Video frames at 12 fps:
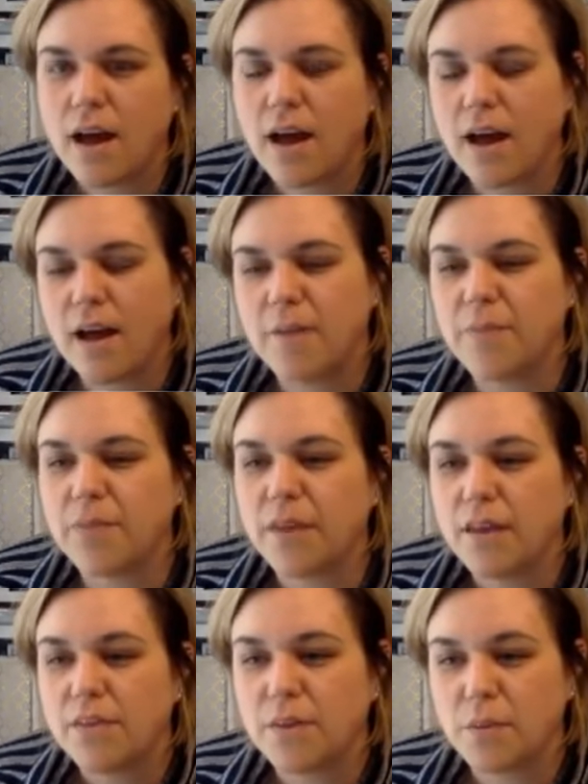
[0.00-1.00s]
Um,
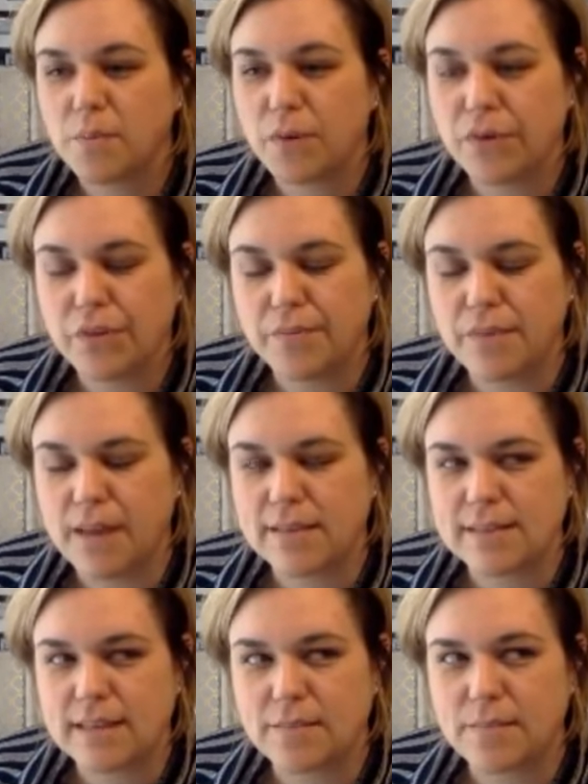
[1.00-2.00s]
they're both
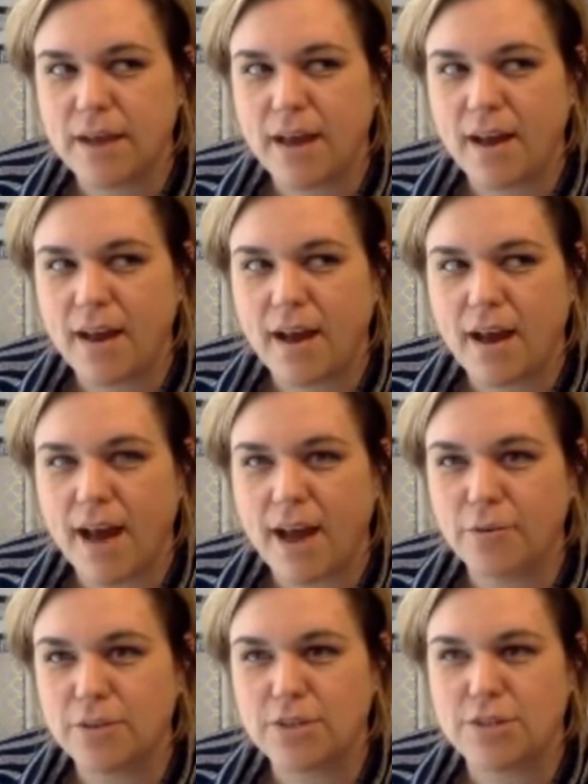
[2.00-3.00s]
amazing, but uh, I
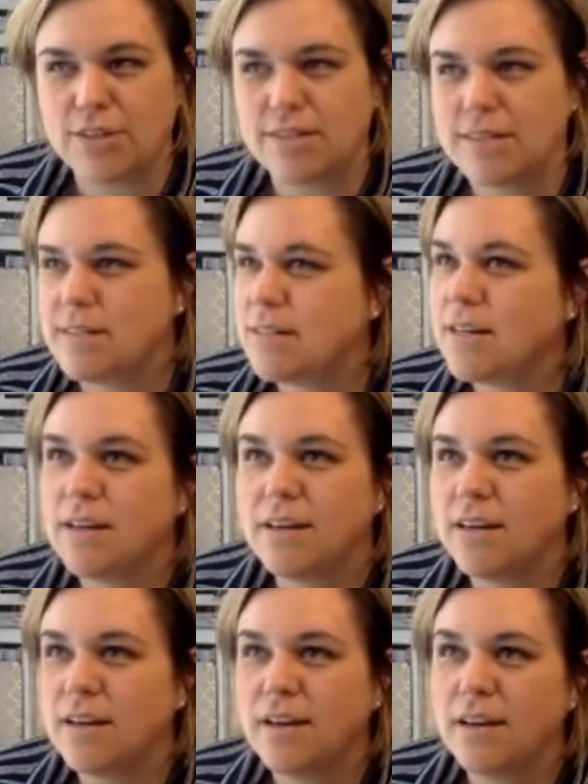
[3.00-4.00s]
was just
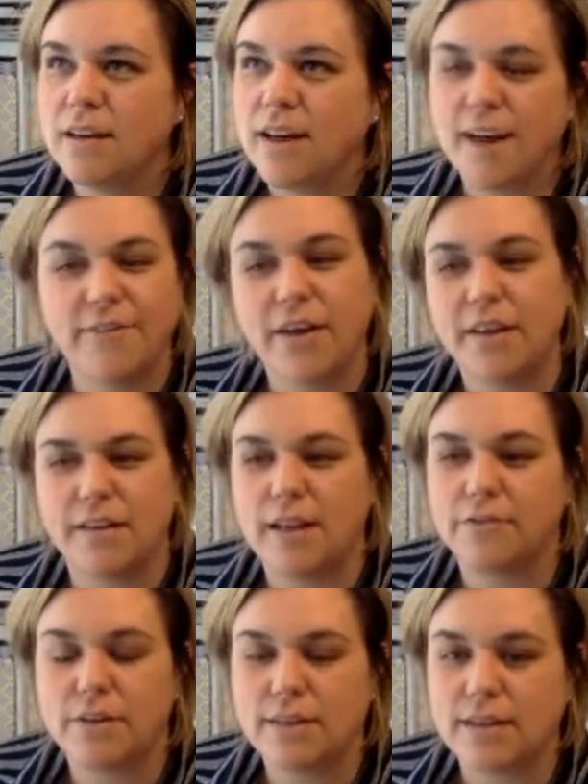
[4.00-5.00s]
I fell in
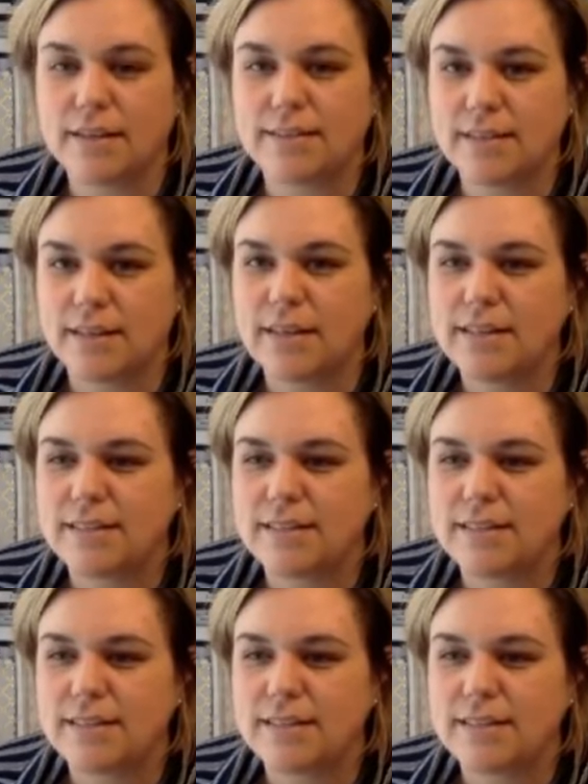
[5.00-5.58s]
love with that city.